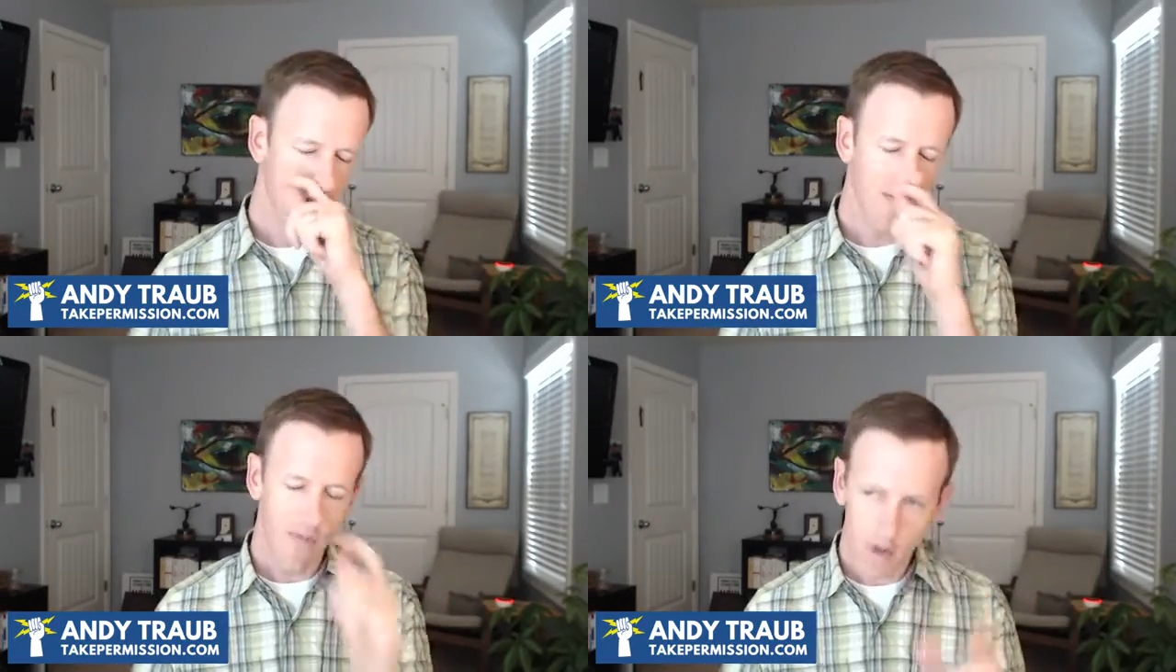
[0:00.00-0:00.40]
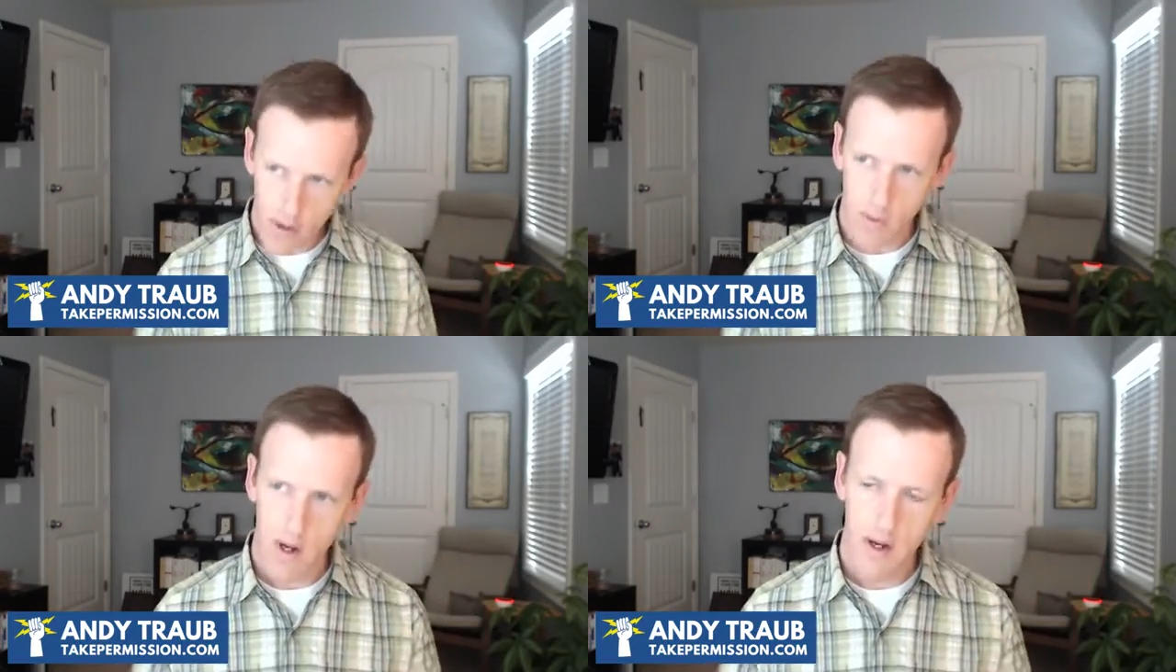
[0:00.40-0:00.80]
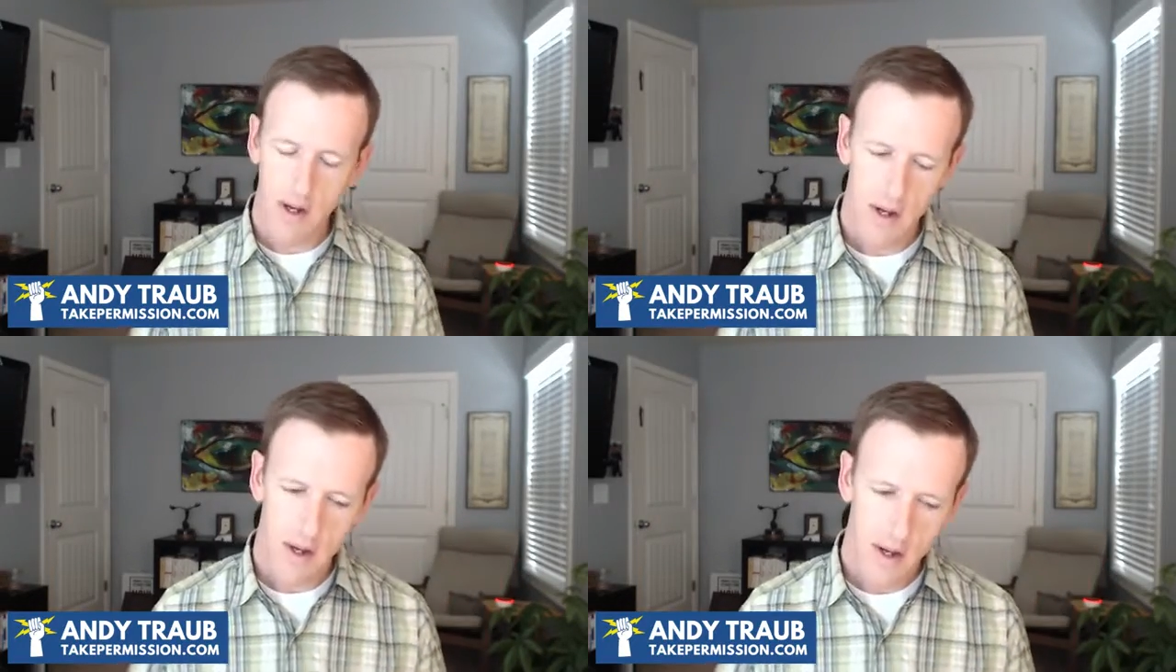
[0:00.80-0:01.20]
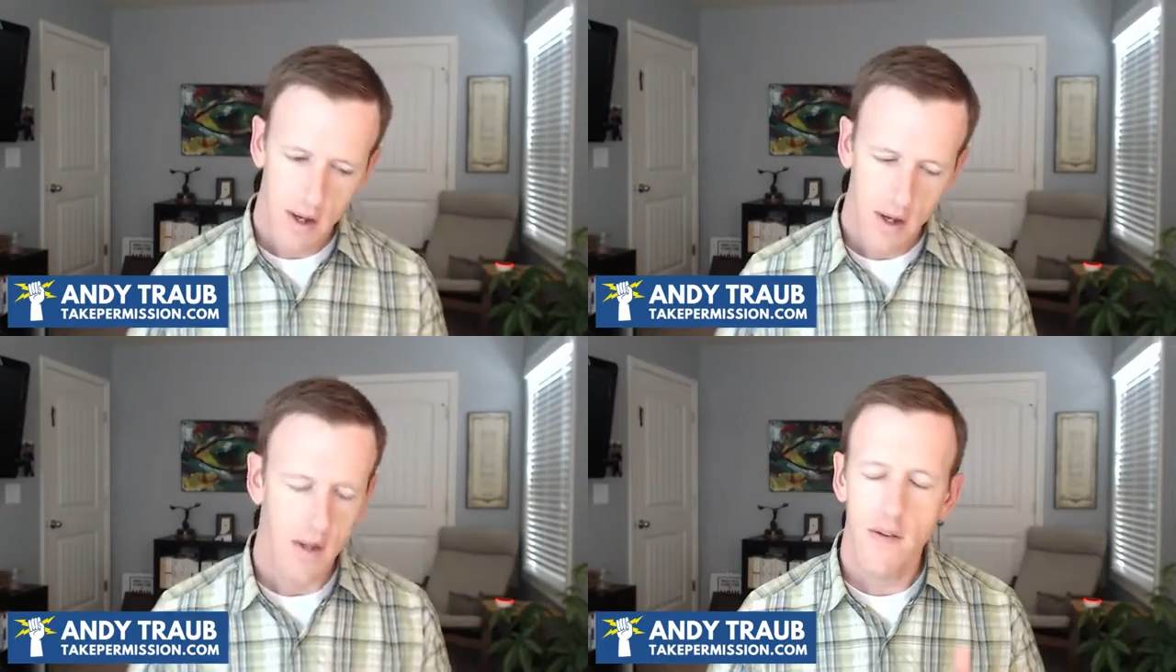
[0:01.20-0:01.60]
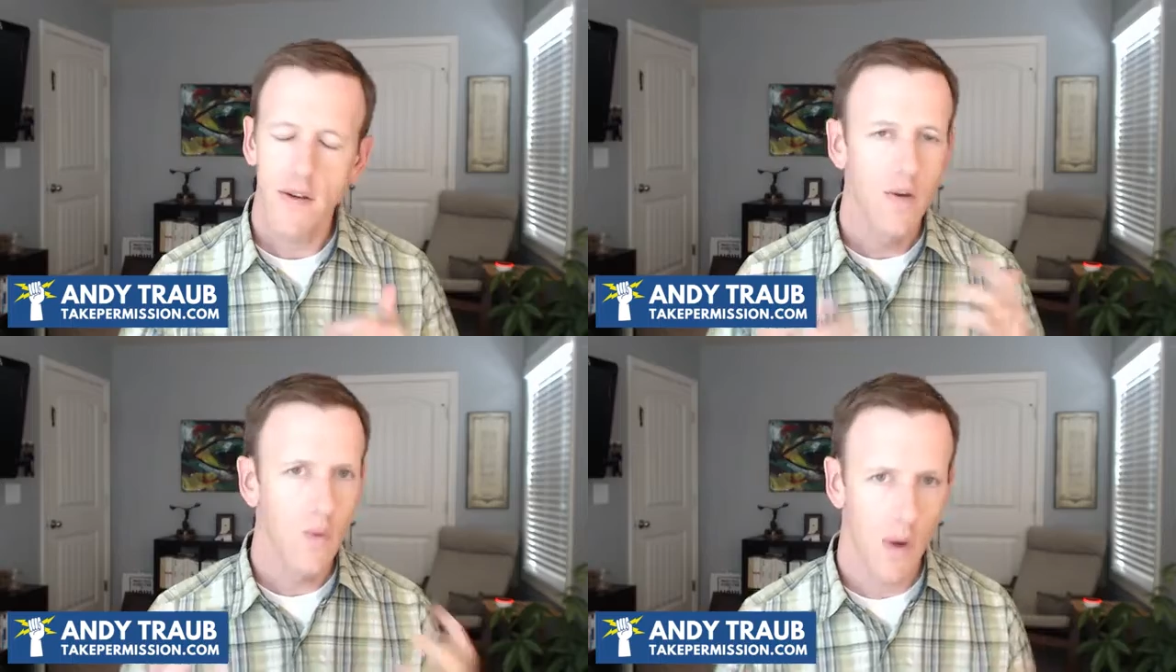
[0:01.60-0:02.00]
And the first one is
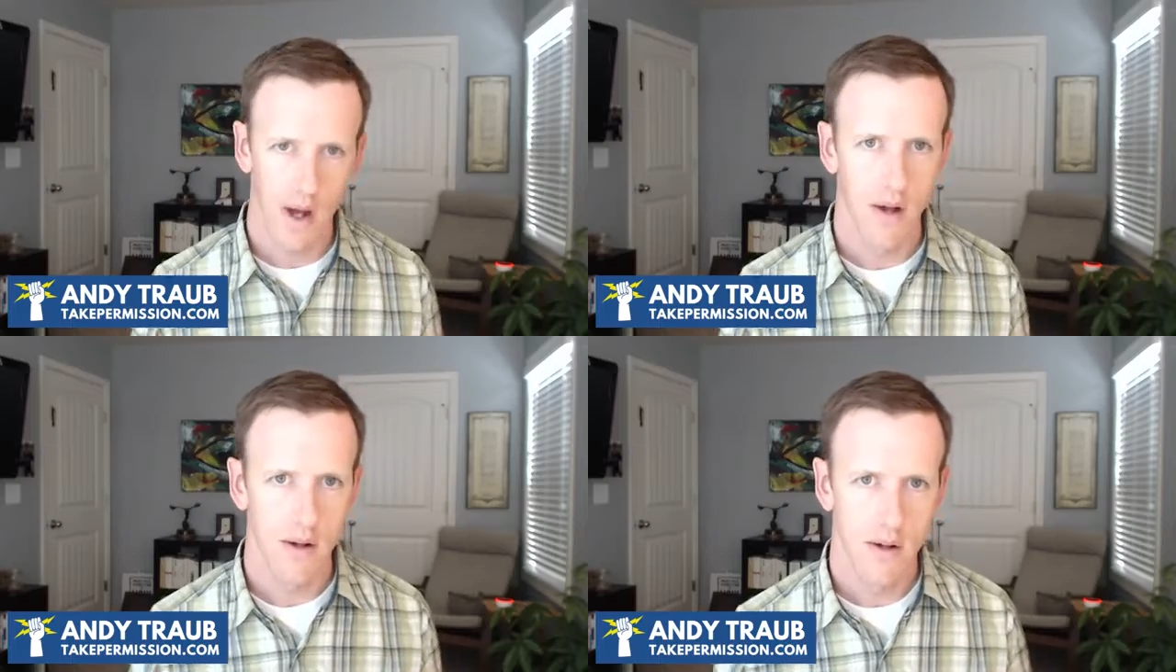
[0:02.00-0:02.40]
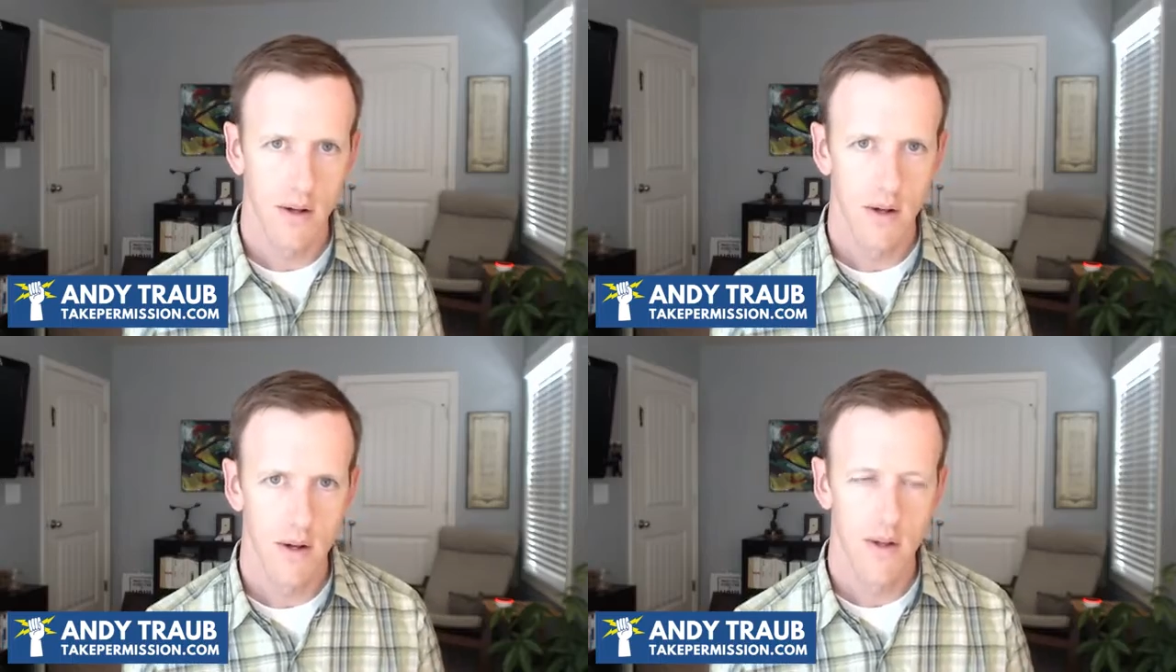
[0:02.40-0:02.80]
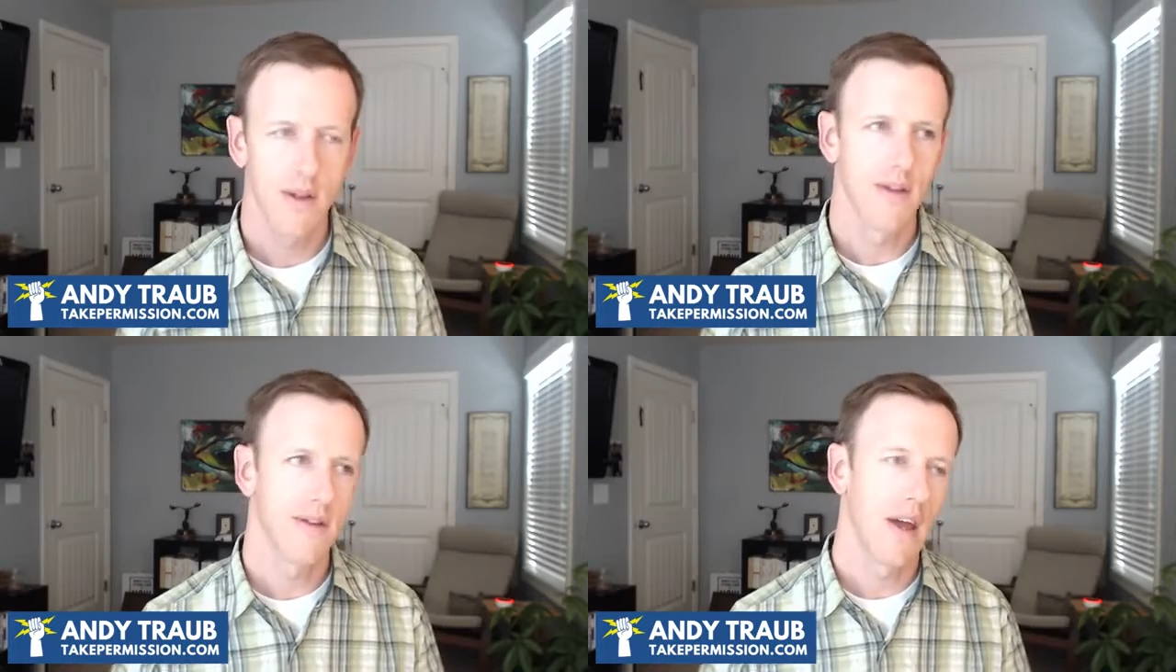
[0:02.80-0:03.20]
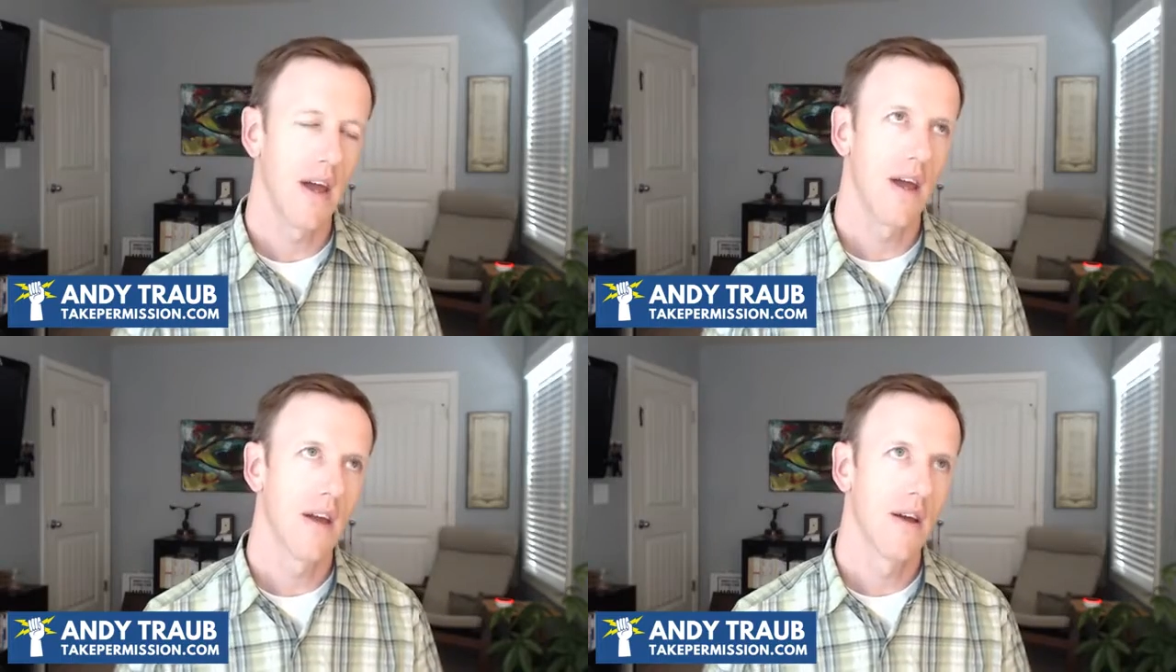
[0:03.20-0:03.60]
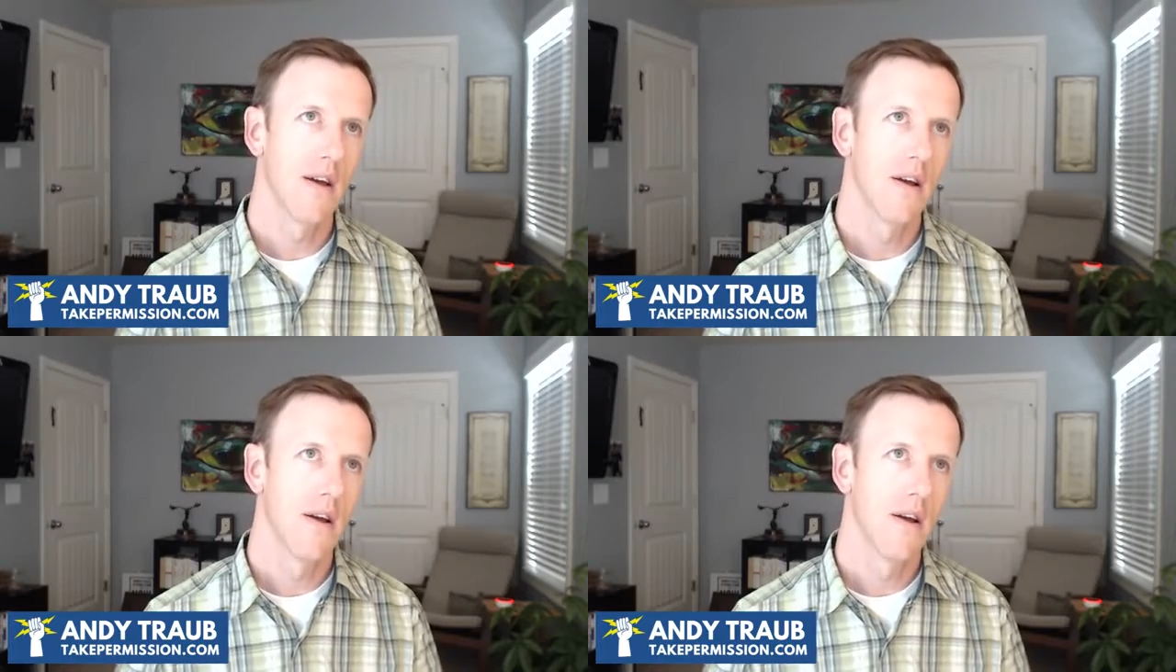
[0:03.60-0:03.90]
to dwell, to say,